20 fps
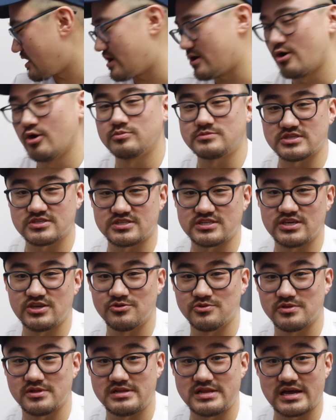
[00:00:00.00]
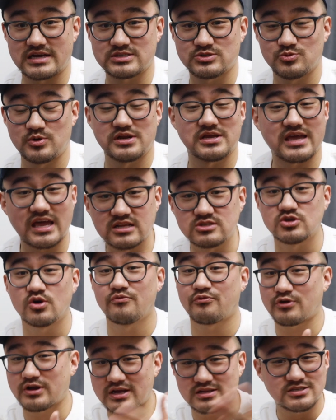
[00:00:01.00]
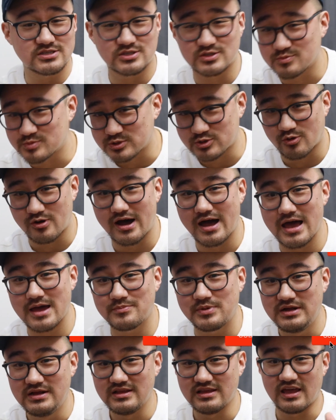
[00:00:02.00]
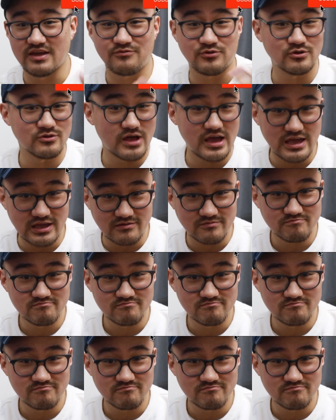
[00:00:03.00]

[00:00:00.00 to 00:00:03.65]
Hope to see you in the next one. Again, don't forget to subscribe if you like